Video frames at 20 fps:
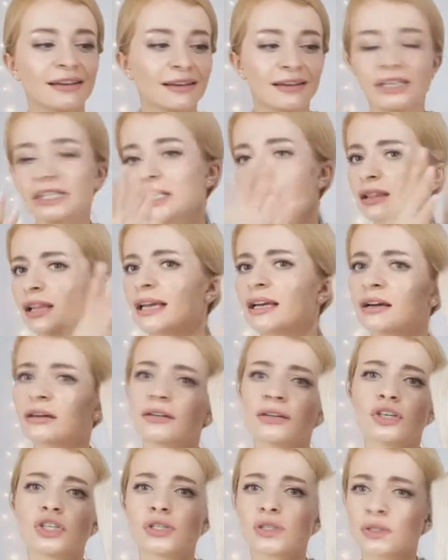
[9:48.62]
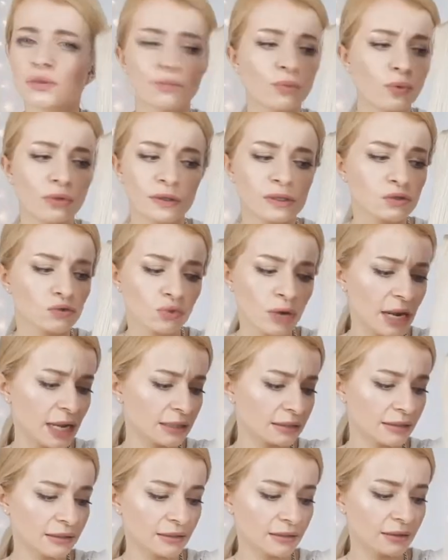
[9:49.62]
It's not like smooth
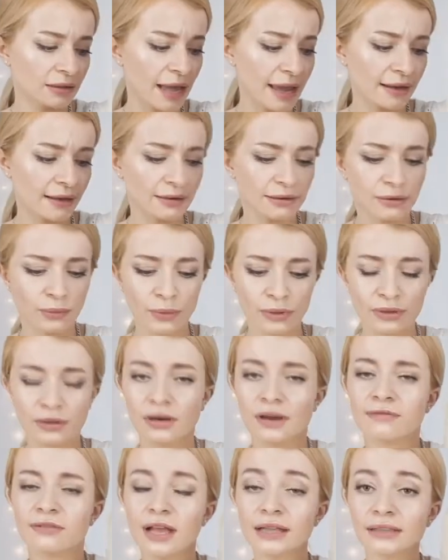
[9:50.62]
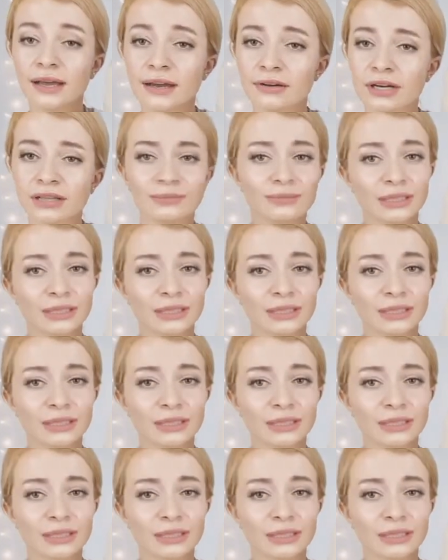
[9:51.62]
straight with a flat iron,